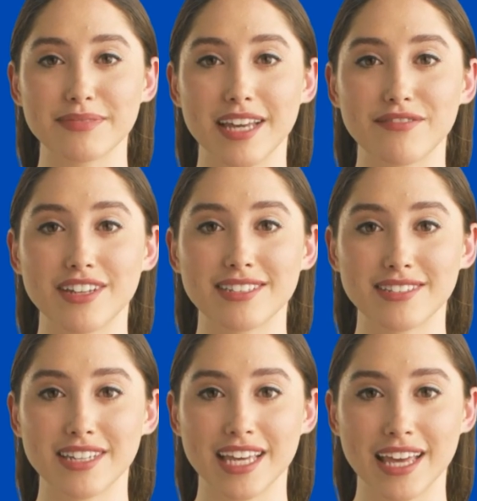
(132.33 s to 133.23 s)
If this
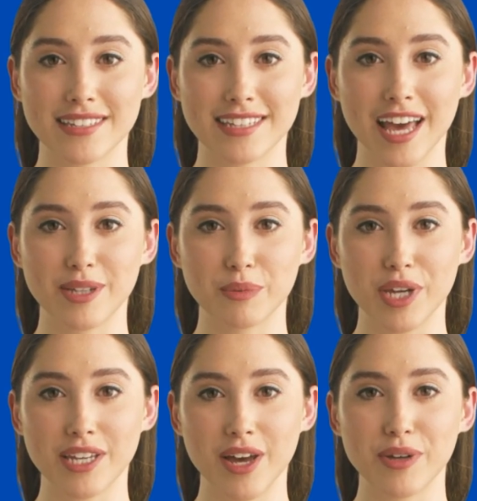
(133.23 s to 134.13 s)
is the case, a
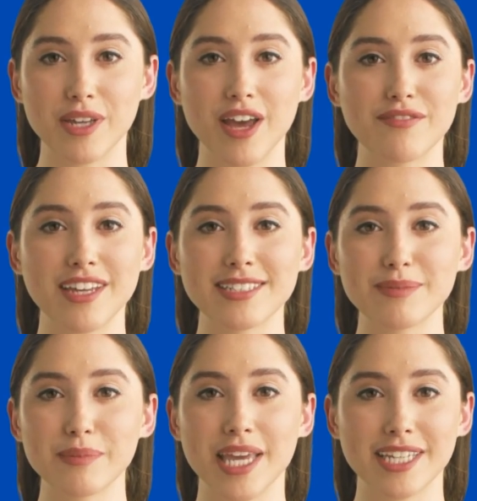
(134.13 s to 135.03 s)
green home office
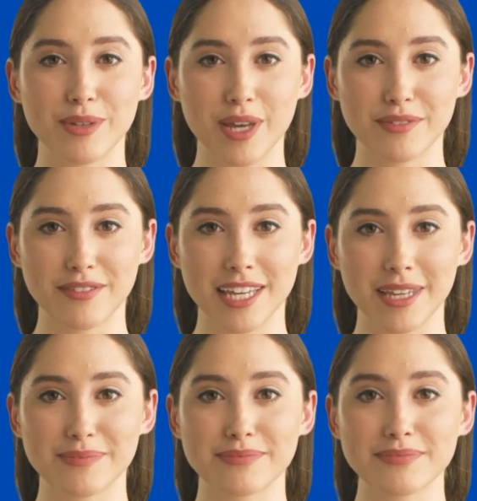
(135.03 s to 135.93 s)
might be right for
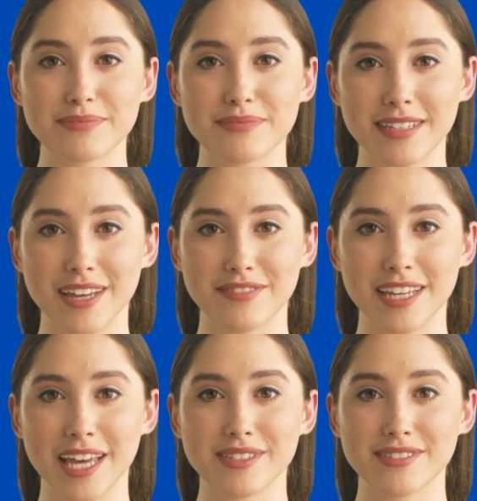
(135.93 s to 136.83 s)
you. Its
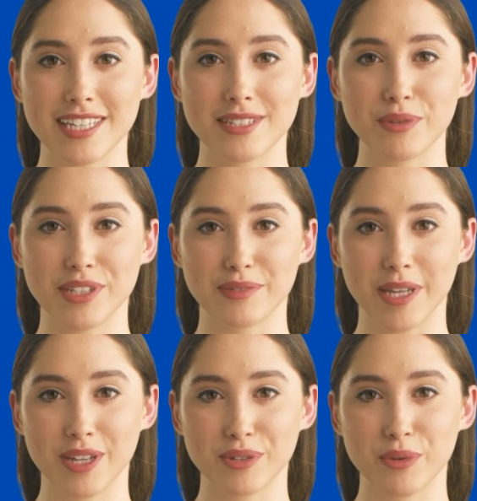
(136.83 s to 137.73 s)
tendency to
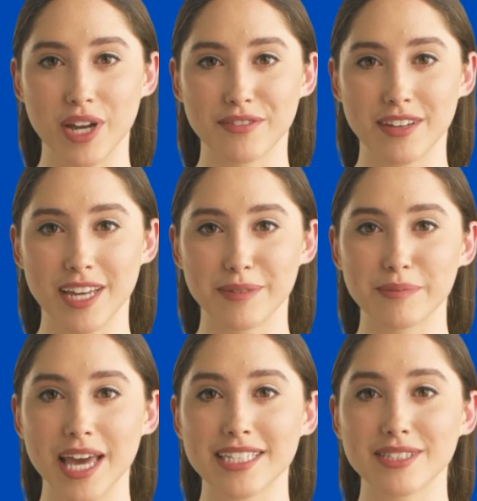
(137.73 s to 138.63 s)
inspire growth
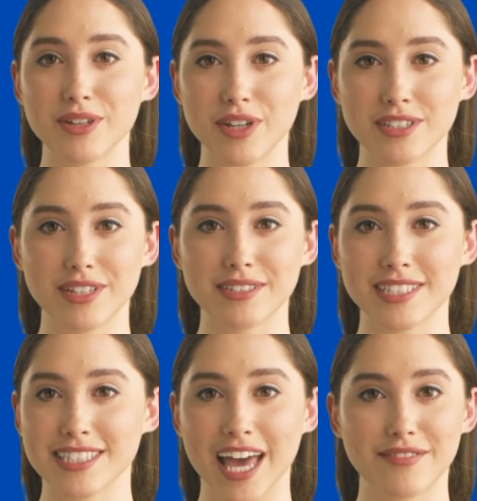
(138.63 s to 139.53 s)
might encourage you to
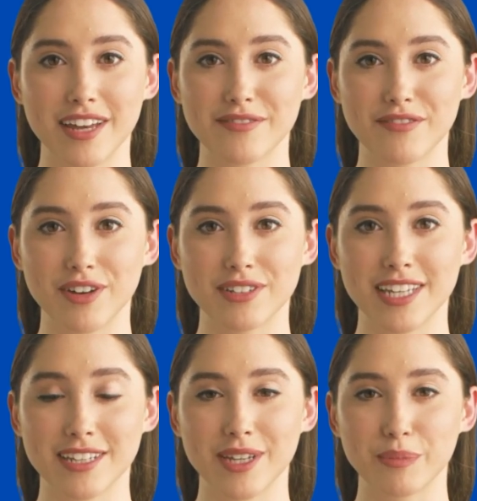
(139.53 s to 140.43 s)
dive headfirst
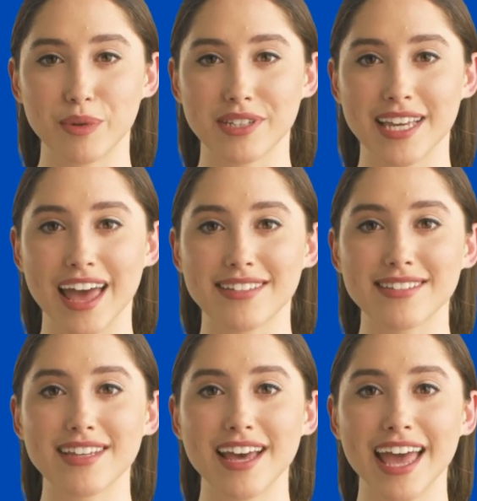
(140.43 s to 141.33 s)
into your work
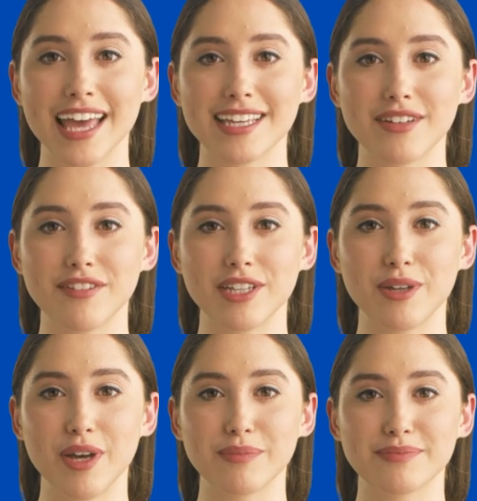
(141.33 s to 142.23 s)
tasks and give them
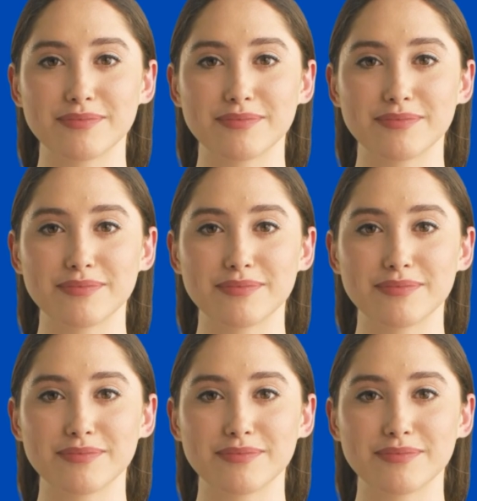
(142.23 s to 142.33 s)
your all.